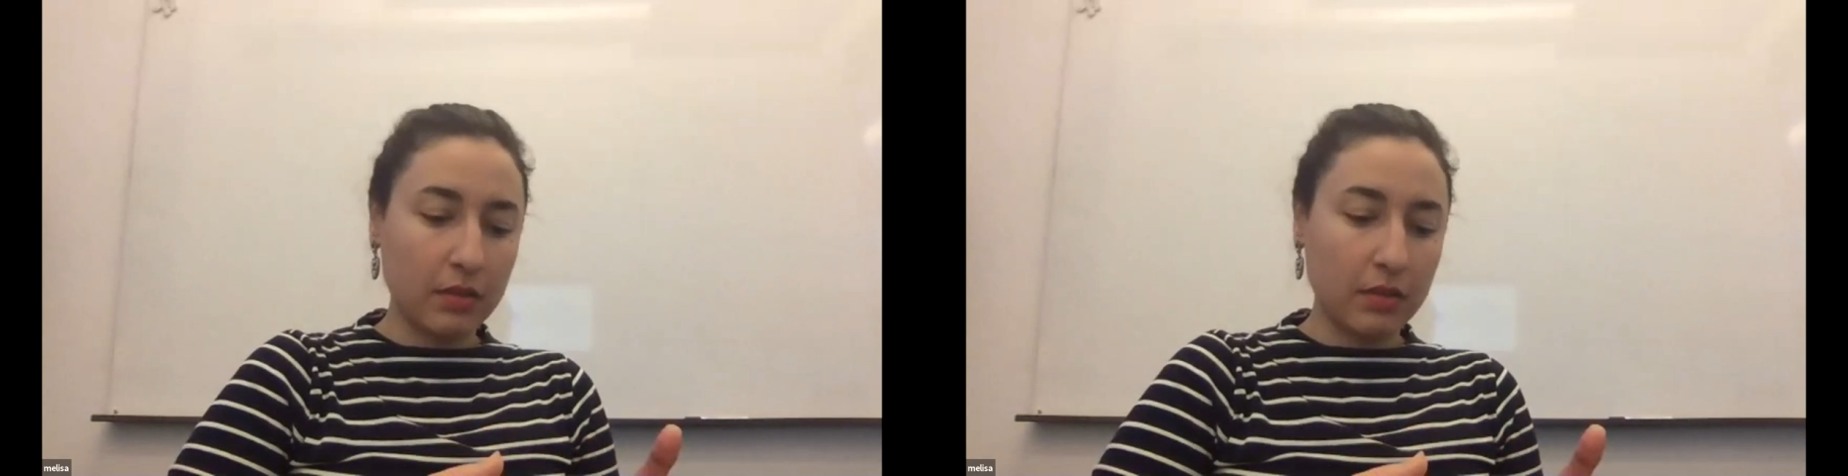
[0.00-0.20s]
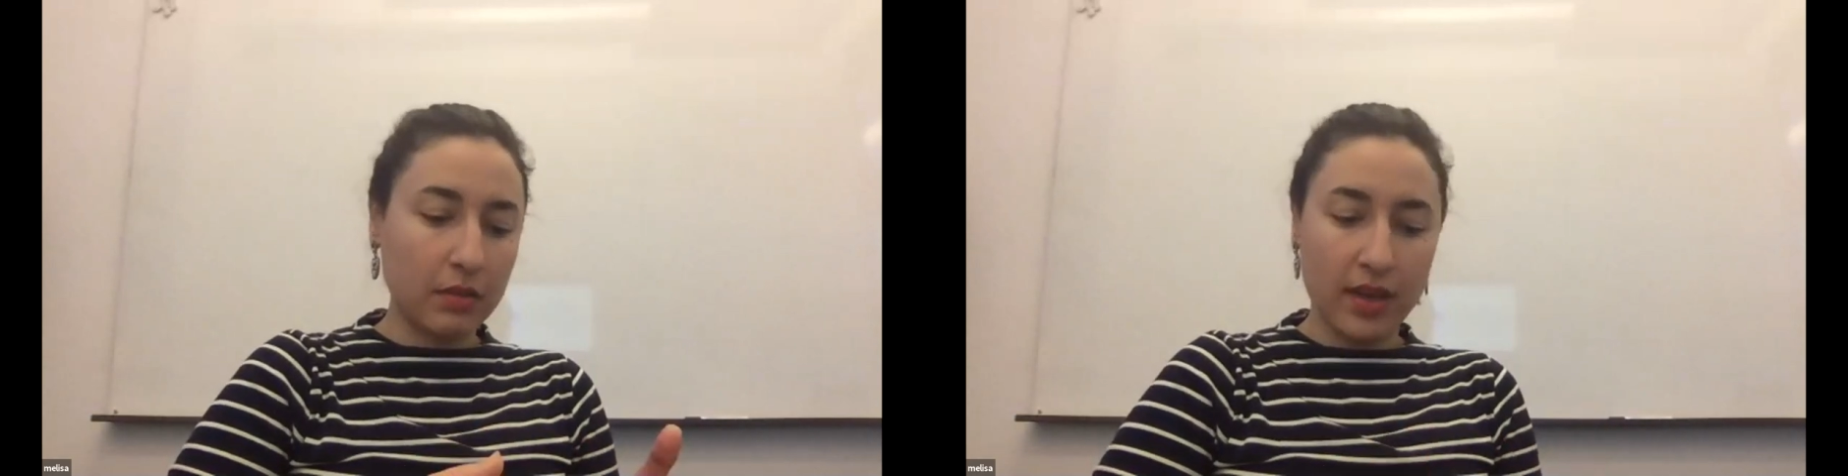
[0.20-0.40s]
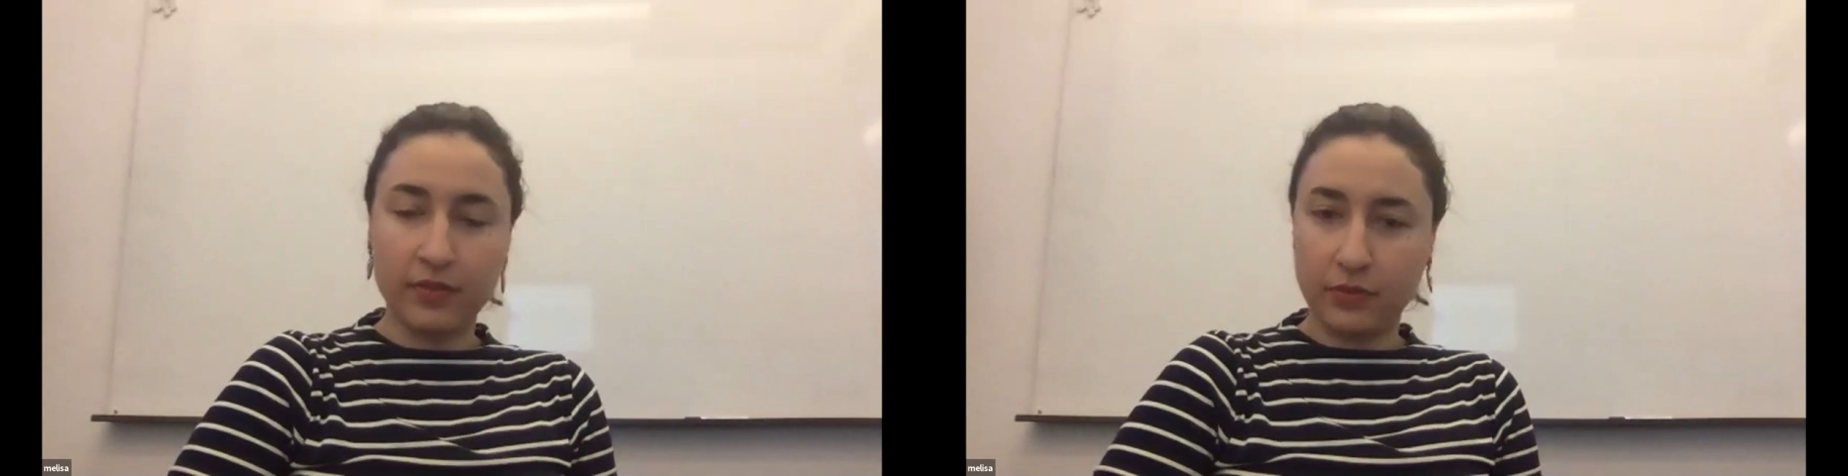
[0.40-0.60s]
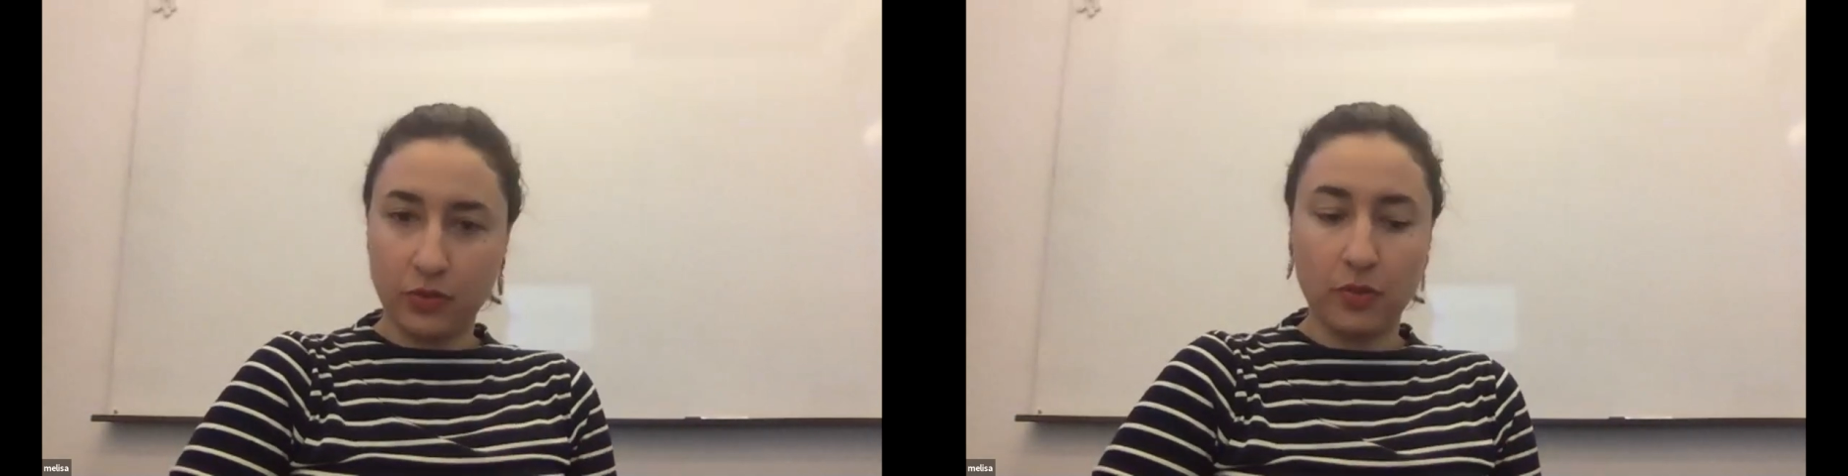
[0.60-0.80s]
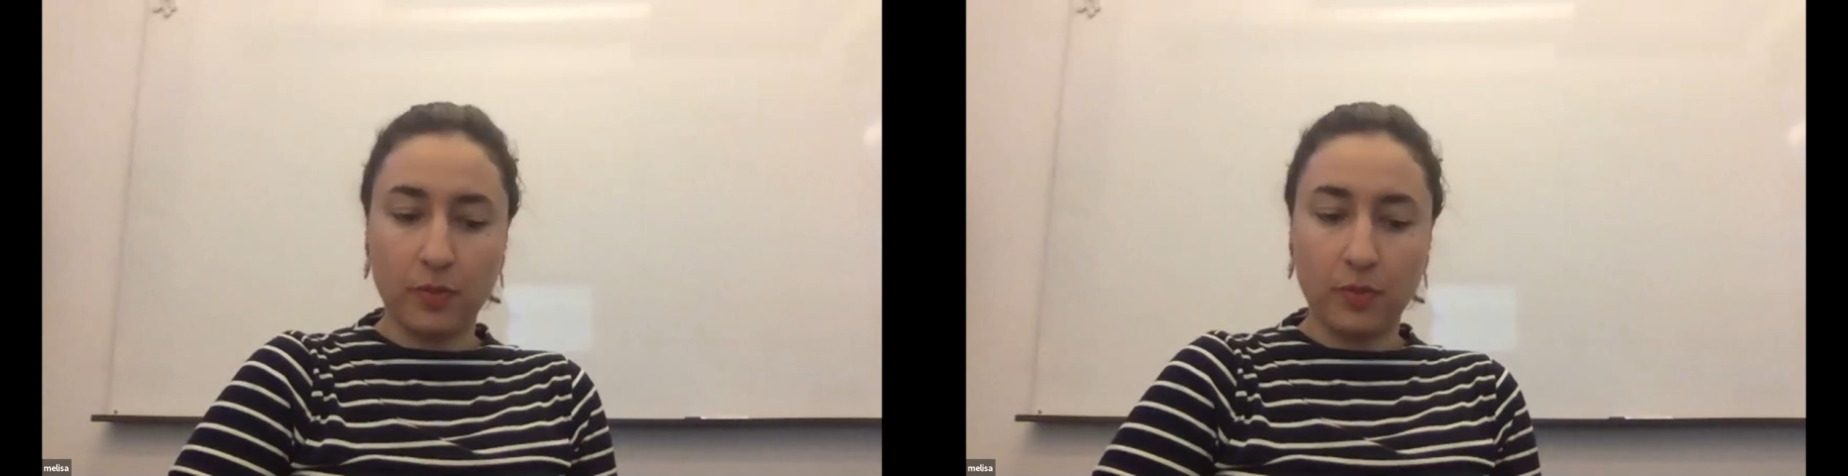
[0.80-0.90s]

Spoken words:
we don't have